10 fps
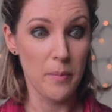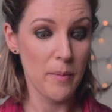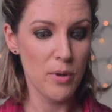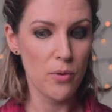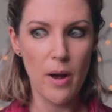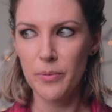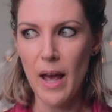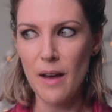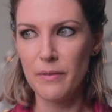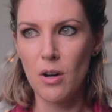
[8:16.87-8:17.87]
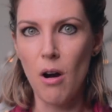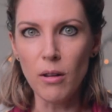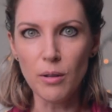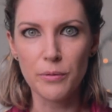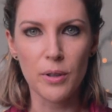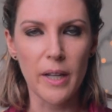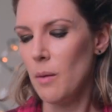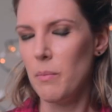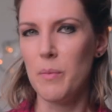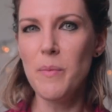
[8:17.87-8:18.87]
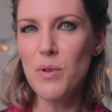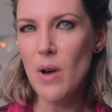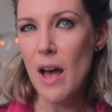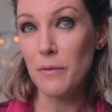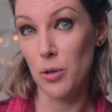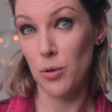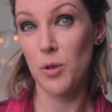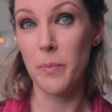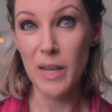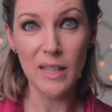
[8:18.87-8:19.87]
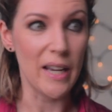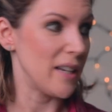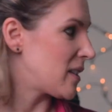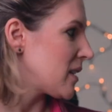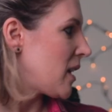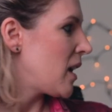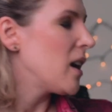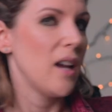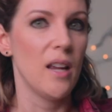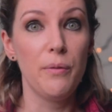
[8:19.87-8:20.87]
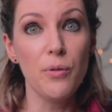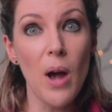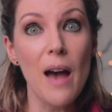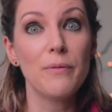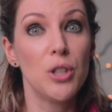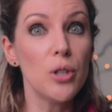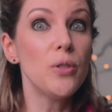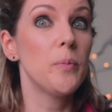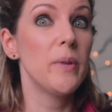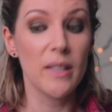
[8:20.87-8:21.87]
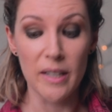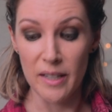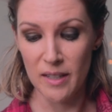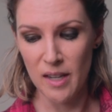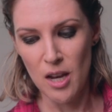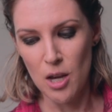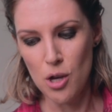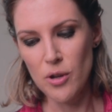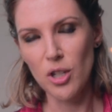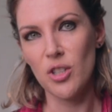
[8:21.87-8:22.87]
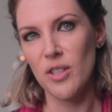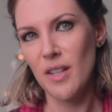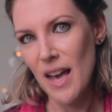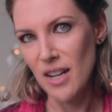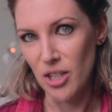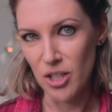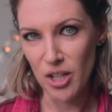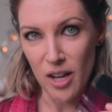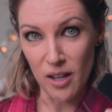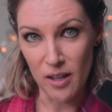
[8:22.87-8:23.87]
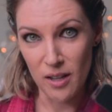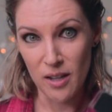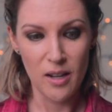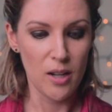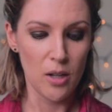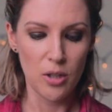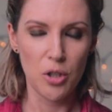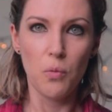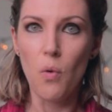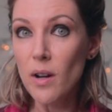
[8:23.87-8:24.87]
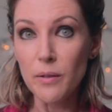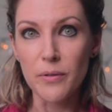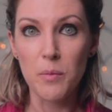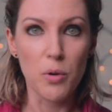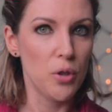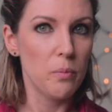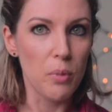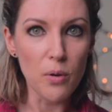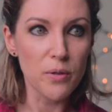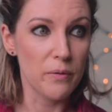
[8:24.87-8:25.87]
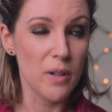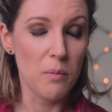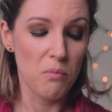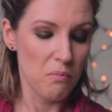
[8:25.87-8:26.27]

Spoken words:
Maybe you don't have a colorful light, but maybe you have two speed lights. And if you have two speed lights, you can just get a gel to one of them or to both of them,